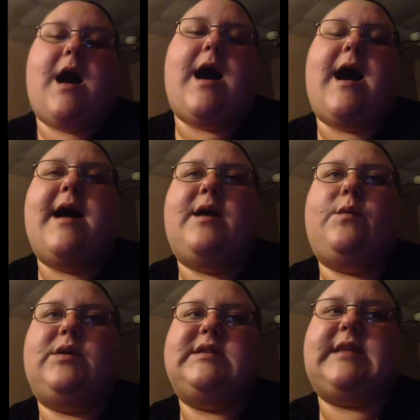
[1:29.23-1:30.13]
I
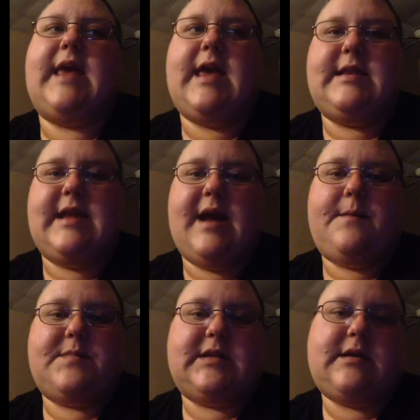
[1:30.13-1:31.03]
was
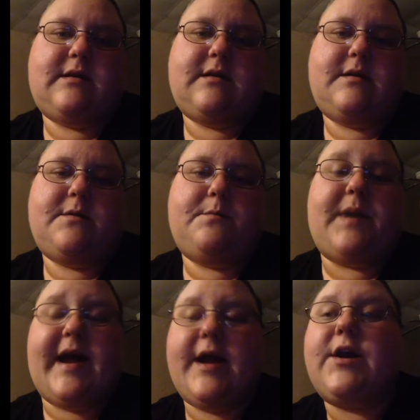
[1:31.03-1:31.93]
kidnapped
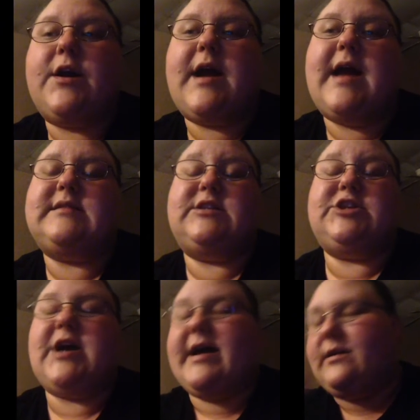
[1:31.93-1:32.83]
by her as a
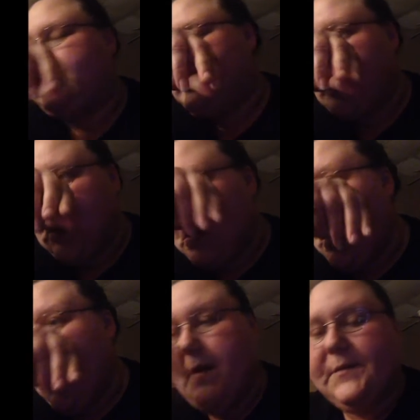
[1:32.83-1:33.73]
child.
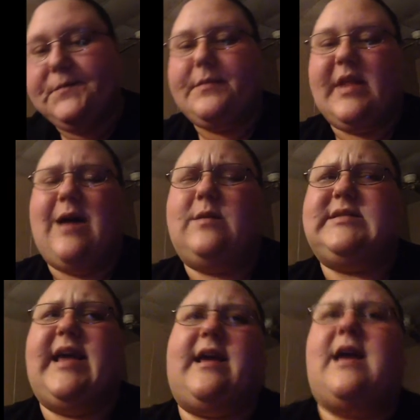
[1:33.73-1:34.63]
I was
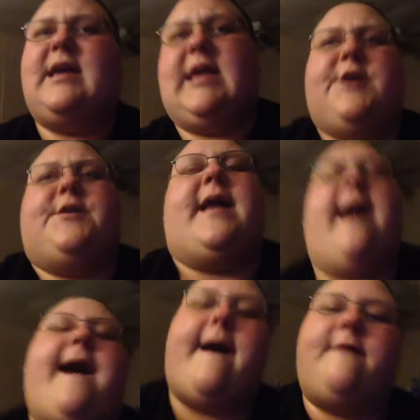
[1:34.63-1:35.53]
like a year and a
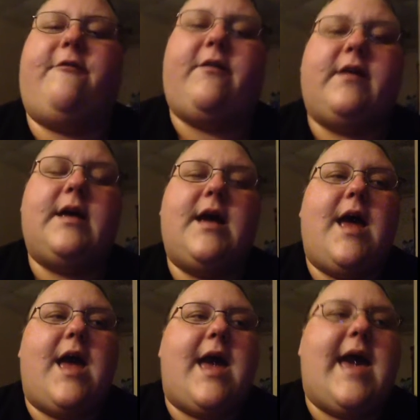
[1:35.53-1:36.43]
half.
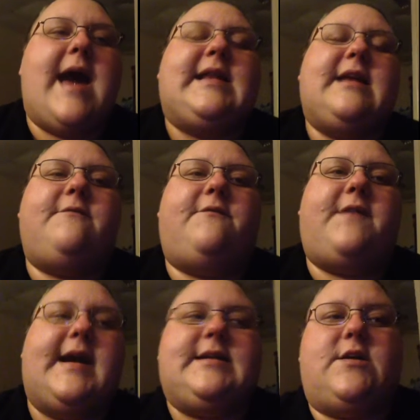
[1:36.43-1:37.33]
And I didn't
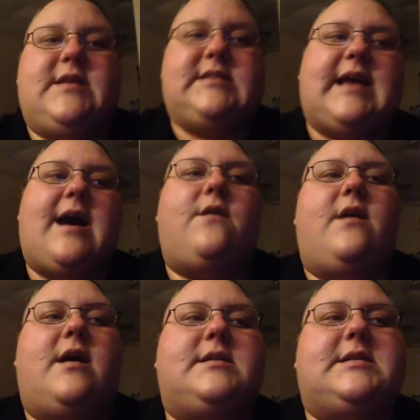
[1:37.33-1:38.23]
find all this out
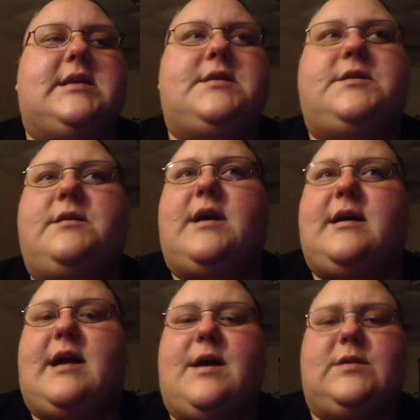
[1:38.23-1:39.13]
until
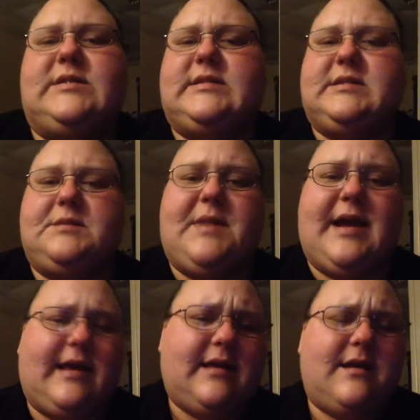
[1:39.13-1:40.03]
I was in
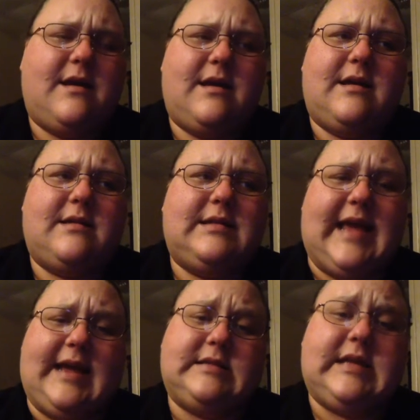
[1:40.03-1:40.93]
my
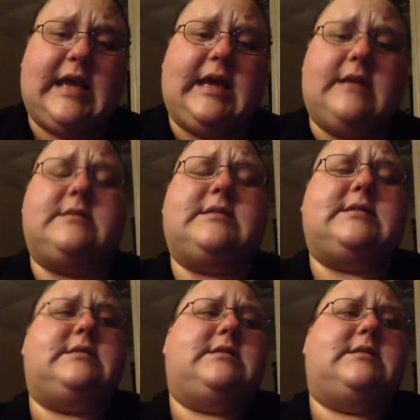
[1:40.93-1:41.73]
late teens.